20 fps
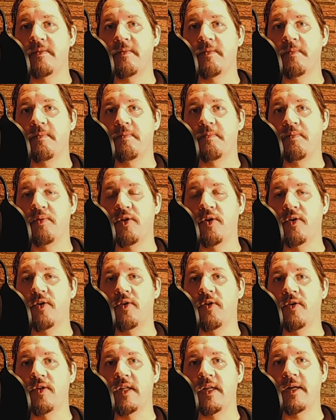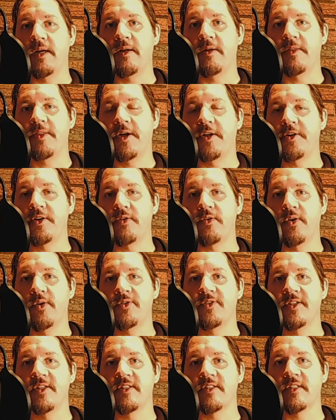pull Thunder
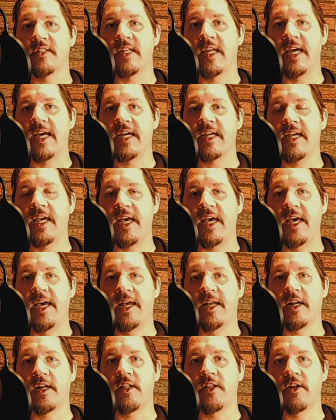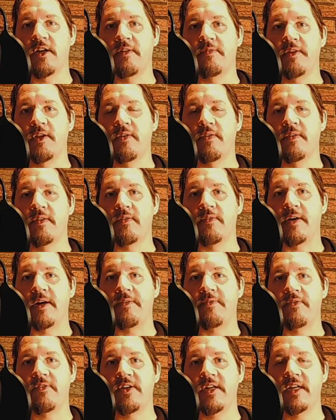Rosa's leg in clear view of the
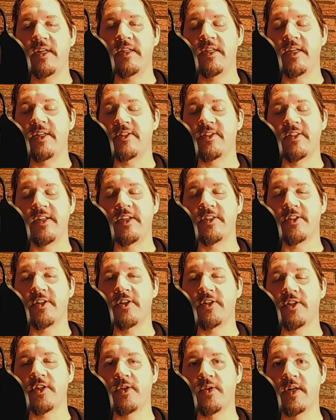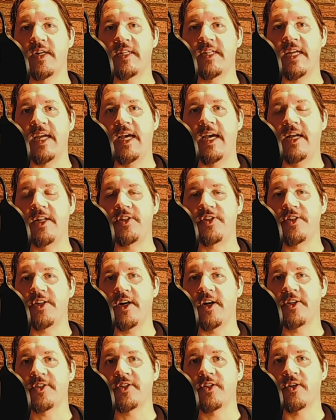referee. He sees her do it, and she
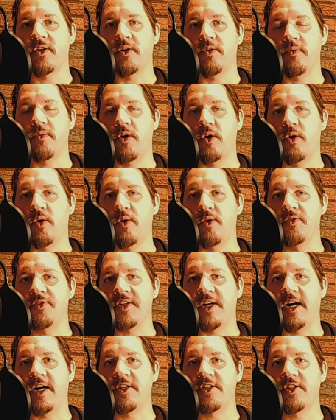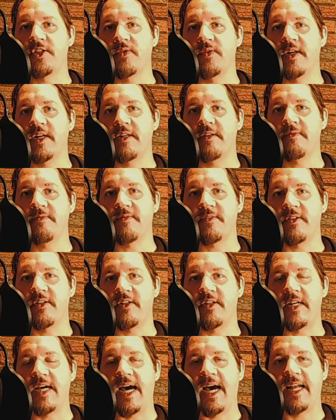also holds on to it
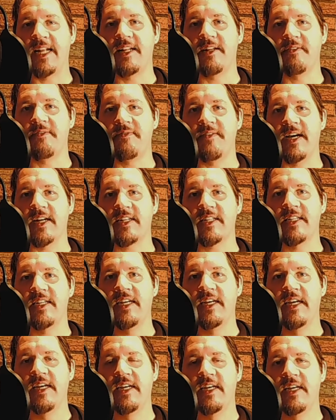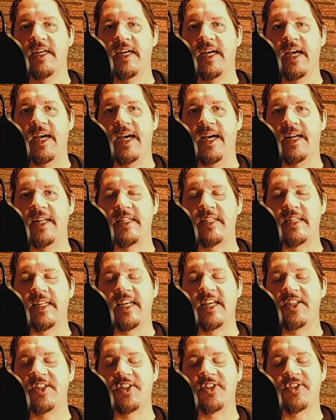for added effect. And he
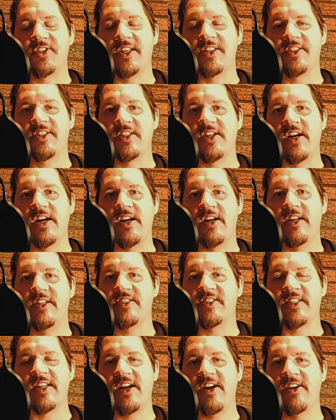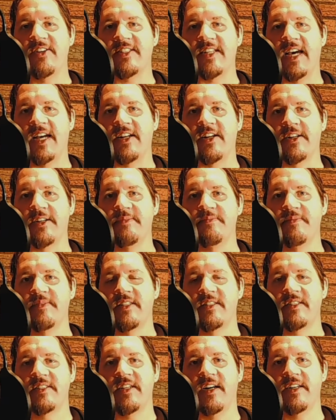just sits there and stares at her.
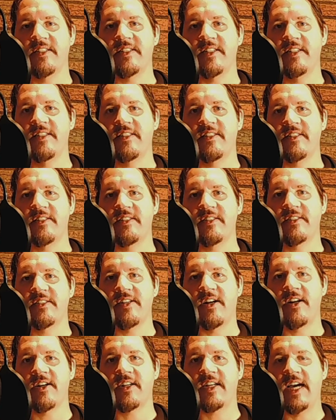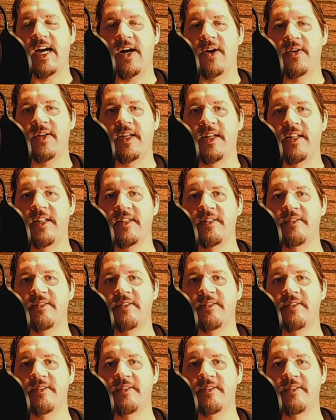Doesn't start counting.